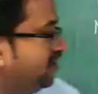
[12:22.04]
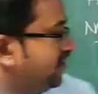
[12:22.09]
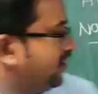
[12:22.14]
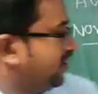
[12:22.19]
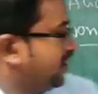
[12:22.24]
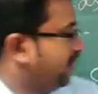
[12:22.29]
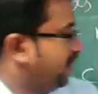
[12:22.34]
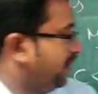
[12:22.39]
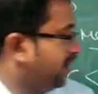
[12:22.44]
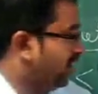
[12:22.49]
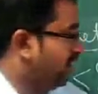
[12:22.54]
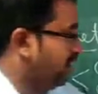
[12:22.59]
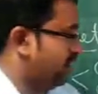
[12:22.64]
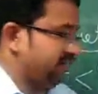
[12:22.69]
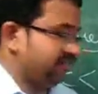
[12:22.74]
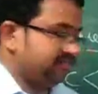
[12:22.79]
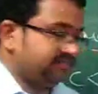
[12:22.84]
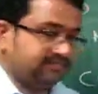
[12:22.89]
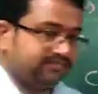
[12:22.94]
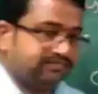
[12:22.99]
the chemical
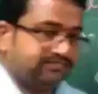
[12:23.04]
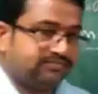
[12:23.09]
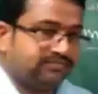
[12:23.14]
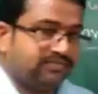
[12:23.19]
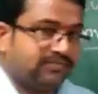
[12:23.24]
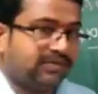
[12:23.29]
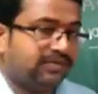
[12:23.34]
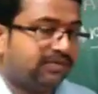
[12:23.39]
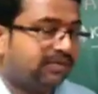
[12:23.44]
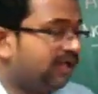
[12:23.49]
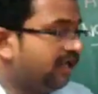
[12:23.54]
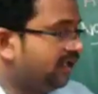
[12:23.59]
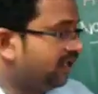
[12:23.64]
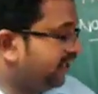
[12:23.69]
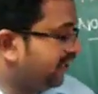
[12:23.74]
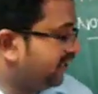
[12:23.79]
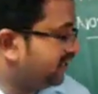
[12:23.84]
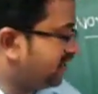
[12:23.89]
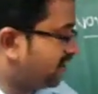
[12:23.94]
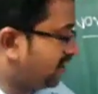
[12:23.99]
name.
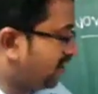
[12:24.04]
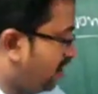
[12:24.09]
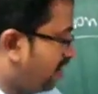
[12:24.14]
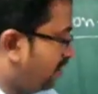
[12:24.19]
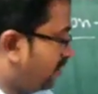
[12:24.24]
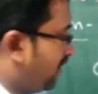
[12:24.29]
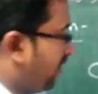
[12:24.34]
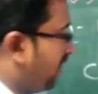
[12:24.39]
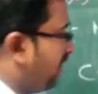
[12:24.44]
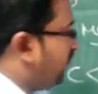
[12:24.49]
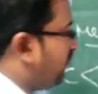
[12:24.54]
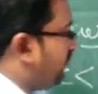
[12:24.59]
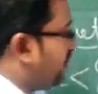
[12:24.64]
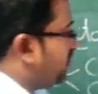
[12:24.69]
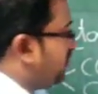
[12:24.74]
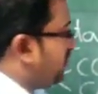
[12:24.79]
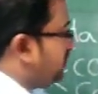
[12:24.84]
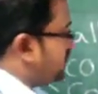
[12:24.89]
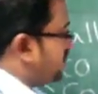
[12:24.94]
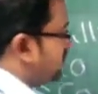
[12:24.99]
There is a common name
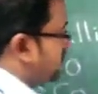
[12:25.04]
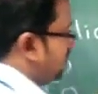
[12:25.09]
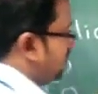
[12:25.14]
for this